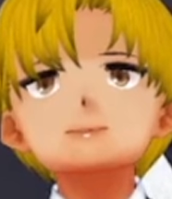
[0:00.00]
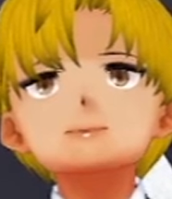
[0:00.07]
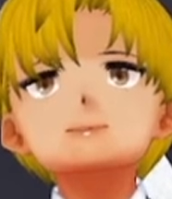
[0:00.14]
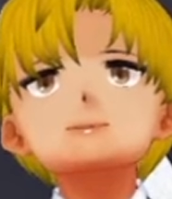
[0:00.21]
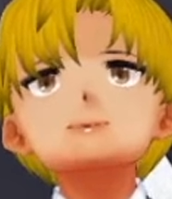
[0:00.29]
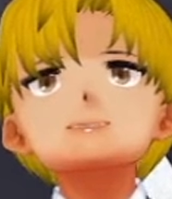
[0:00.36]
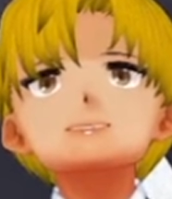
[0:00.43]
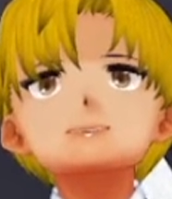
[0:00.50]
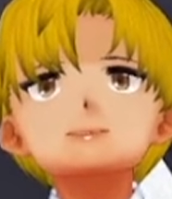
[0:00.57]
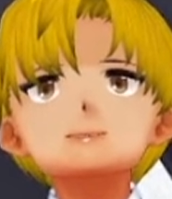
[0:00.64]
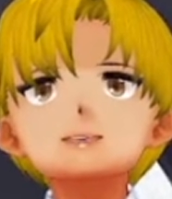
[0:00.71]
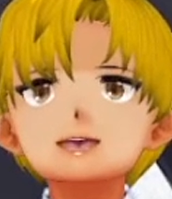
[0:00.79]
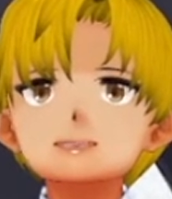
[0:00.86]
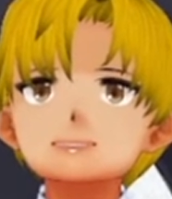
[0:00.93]
But
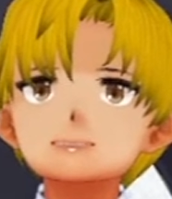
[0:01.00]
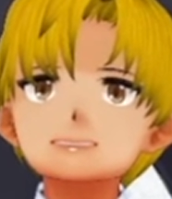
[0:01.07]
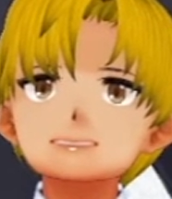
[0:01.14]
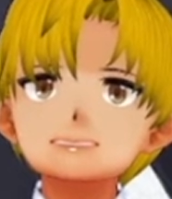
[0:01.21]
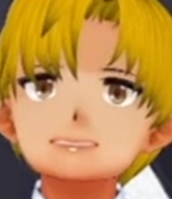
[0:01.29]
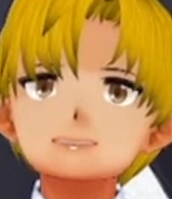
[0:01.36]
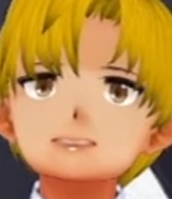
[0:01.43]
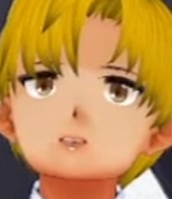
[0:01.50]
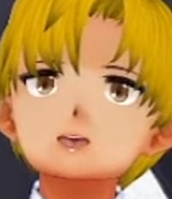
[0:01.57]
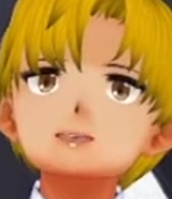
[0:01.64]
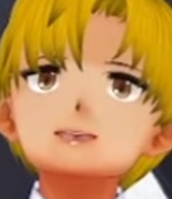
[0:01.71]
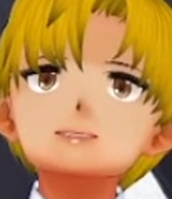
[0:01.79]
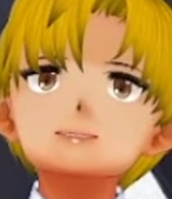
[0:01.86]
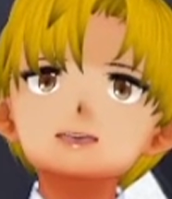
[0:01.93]
Natsuki is a
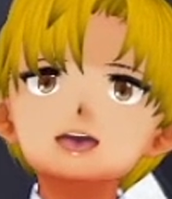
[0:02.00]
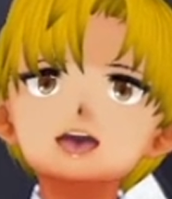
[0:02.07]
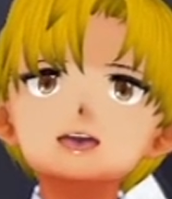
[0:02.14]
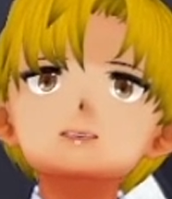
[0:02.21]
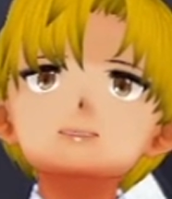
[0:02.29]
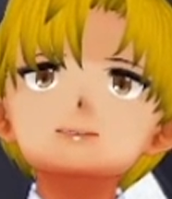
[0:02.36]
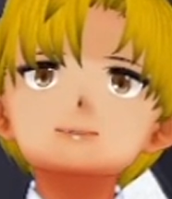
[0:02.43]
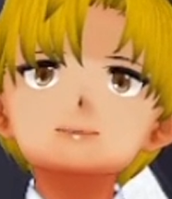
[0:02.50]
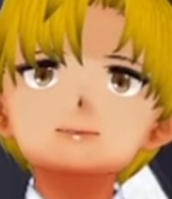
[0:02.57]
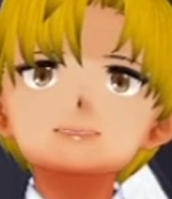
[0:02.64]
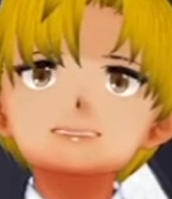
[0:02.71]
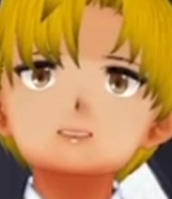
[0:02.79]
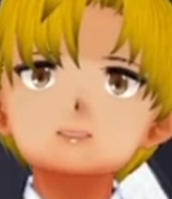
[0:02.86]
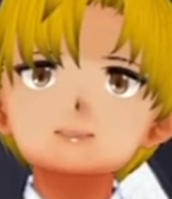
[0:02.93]
woman of
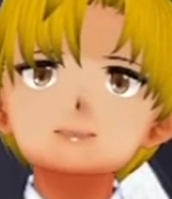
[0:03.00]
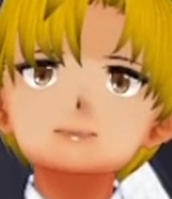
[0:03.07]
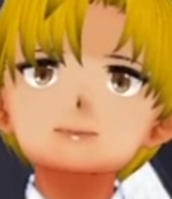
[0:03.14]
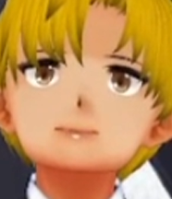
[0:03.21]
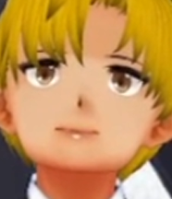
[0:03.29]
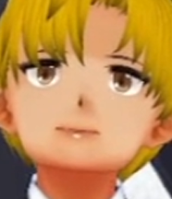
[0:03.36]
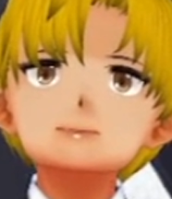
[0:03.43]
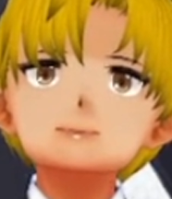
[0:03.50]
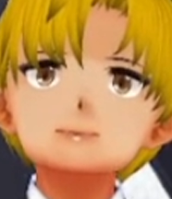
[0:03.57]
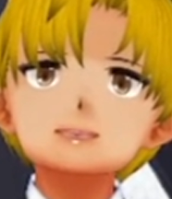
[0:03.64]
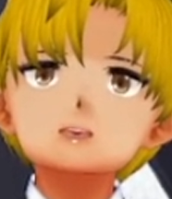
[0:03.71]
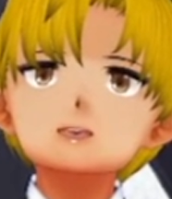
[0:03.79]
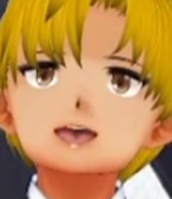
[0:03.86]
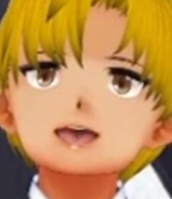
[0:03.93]
cute.
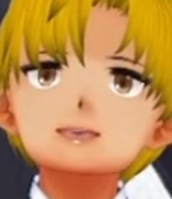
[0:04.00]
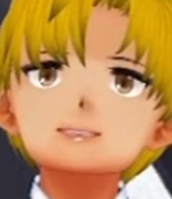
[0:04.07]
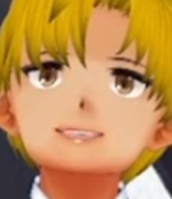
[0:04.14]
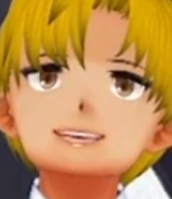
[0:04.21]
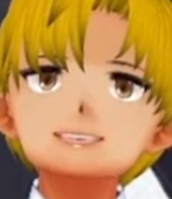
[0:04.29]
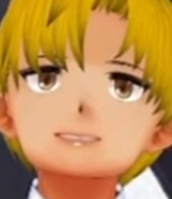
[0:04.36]
Oh, I said it.